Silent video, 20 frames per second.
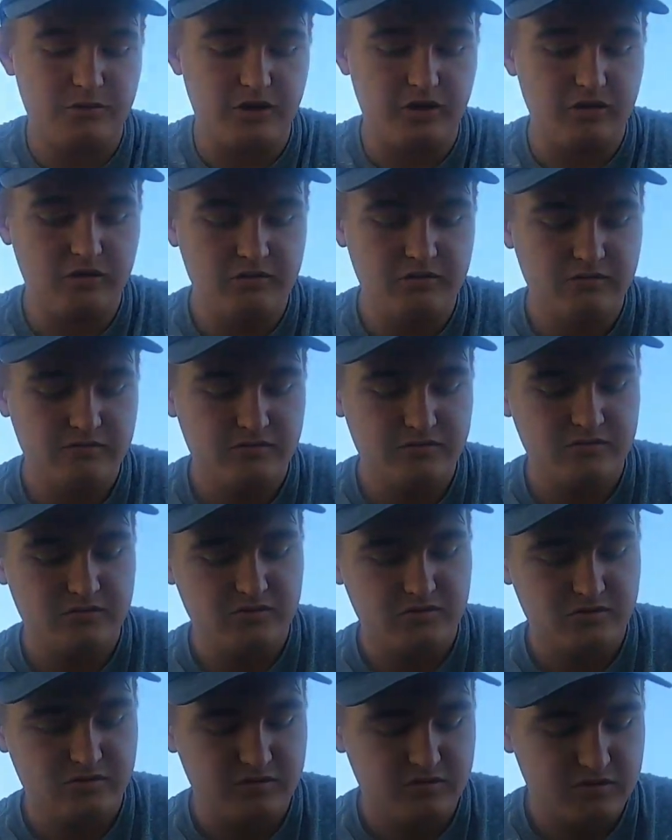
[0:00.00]
well,
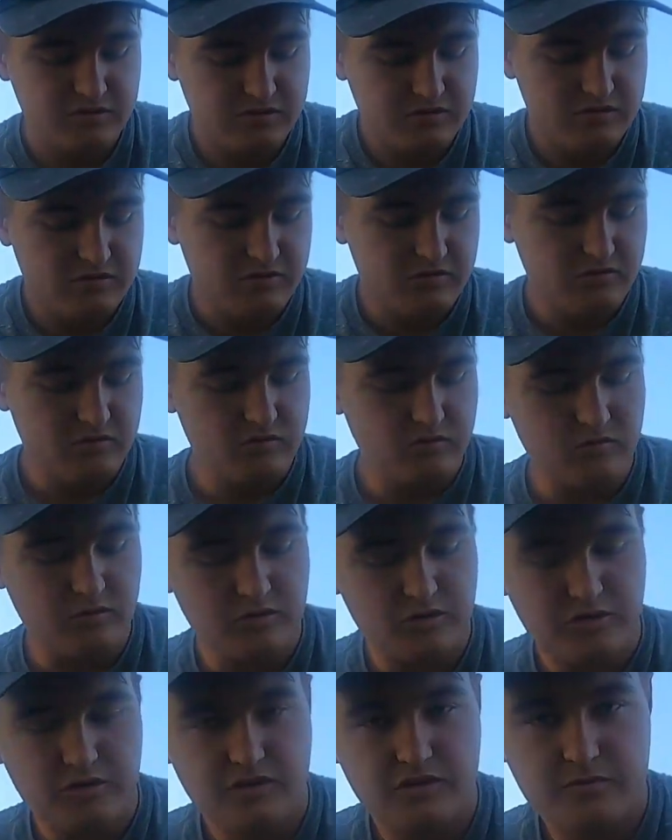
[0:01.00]

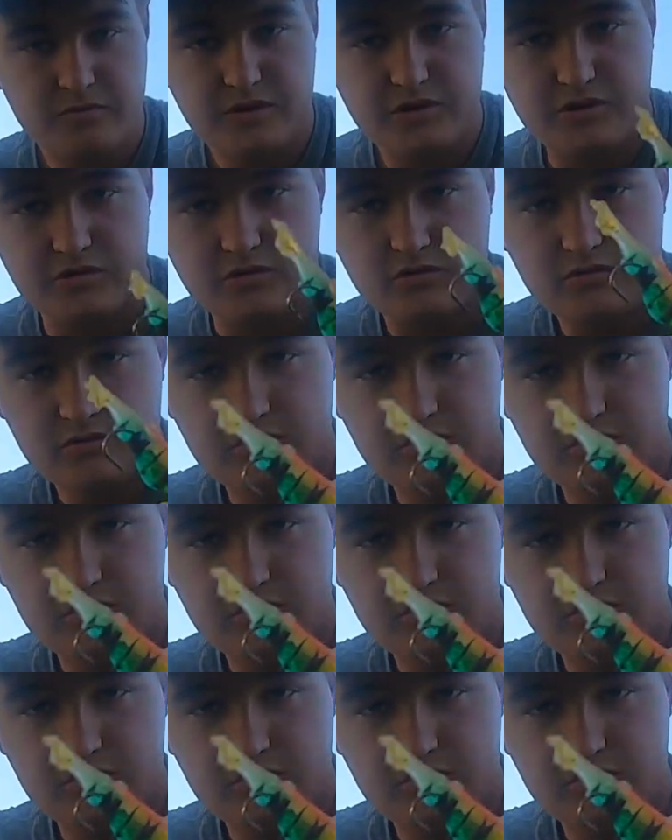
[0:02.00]
or the minnow